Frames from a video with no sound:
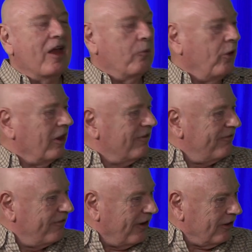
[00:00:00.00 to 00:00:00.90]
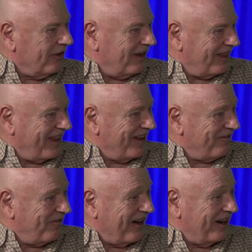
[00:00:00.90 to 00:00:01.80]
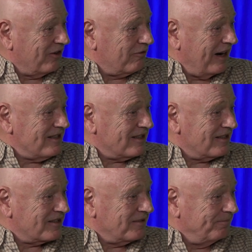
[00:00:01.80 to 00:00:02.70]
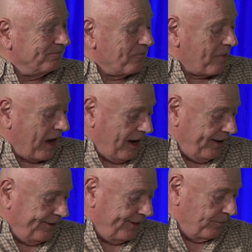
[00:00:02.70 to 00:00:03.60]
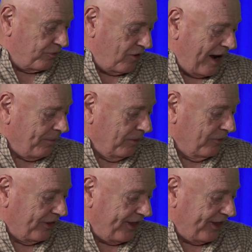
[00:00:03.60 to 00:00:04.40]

will avert that final crisis. The problem with